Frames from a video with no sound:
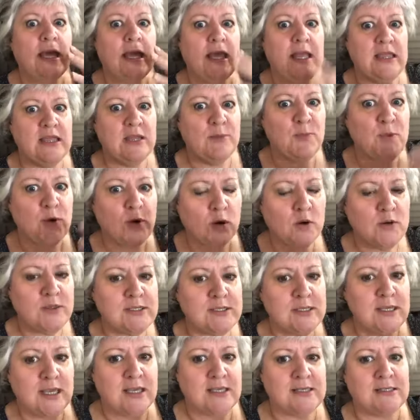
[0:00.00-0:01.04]
in the
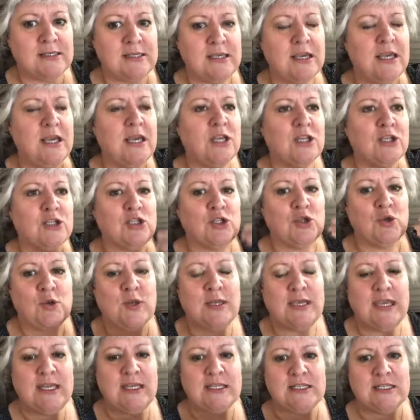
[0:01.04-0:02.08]
process to
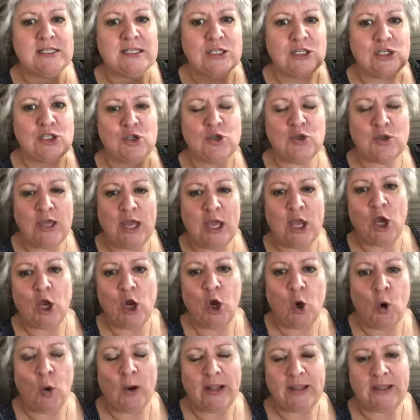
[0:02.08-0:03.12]
get to that
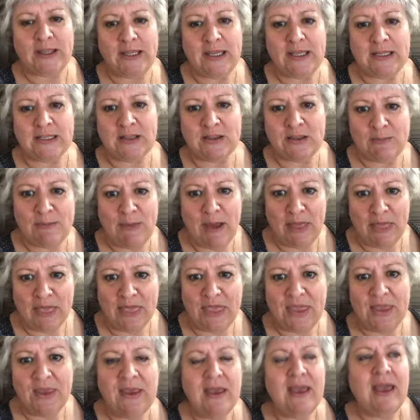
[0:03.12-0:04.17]
goal at the end of the
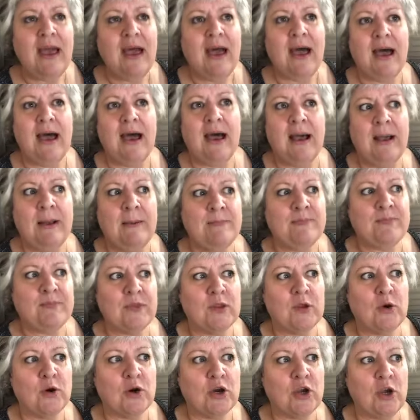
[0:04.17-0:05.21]
month. Or
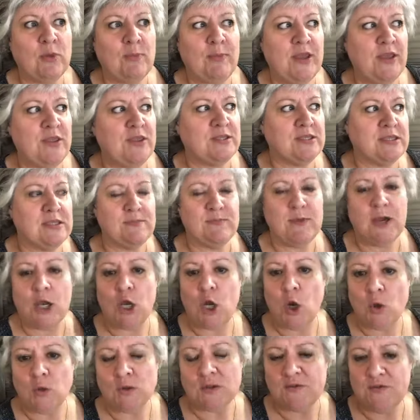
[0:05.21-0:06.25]
it could be, this is my
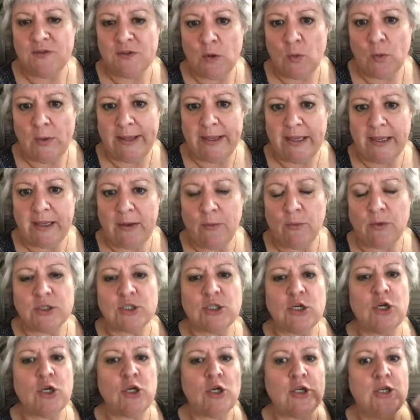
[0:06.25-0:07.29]
goals for the week,
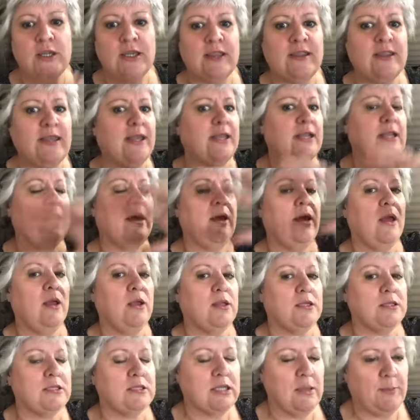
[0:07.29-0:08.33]
which could then
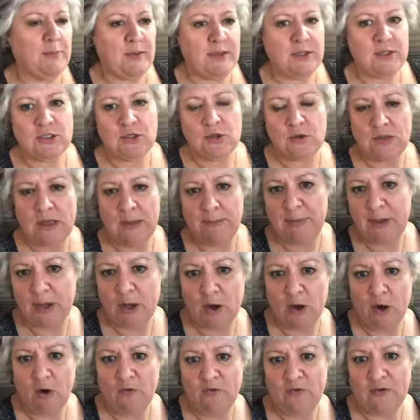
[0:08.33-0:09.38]
tip into that big
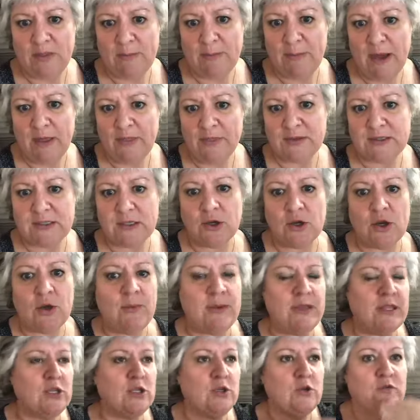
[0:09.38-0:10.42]
goal for the month. So it could
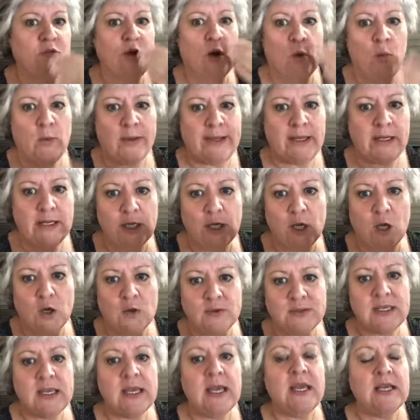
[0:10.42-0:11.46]
be that you've got weekly
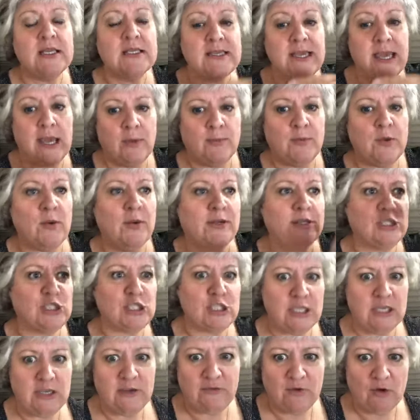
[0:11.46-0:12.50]
goals to help you
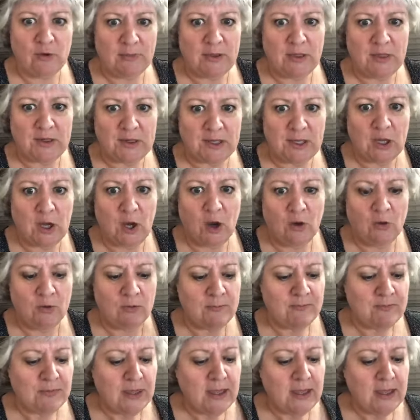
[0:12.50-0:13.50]
achieve your monthly goal.